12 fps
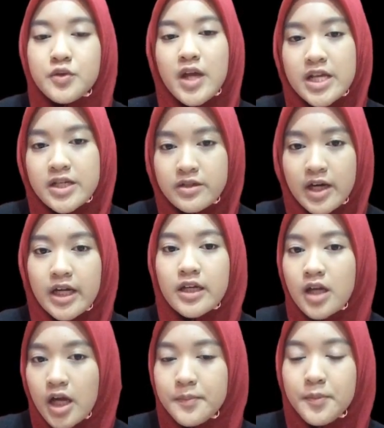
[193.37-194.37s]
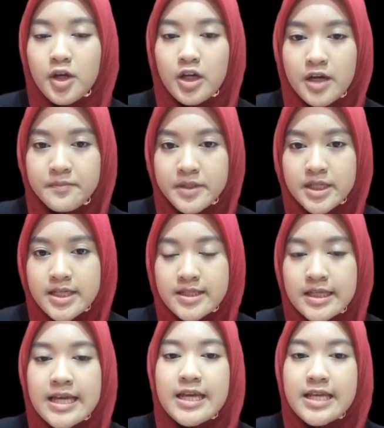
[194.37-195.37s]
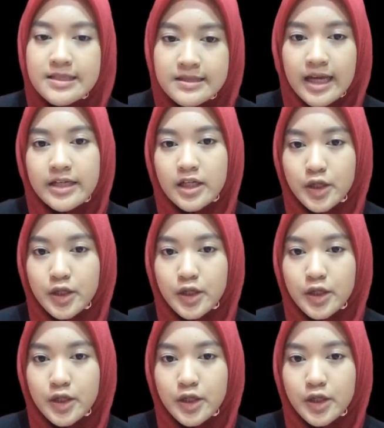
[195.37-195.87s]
extract non-polar components inside the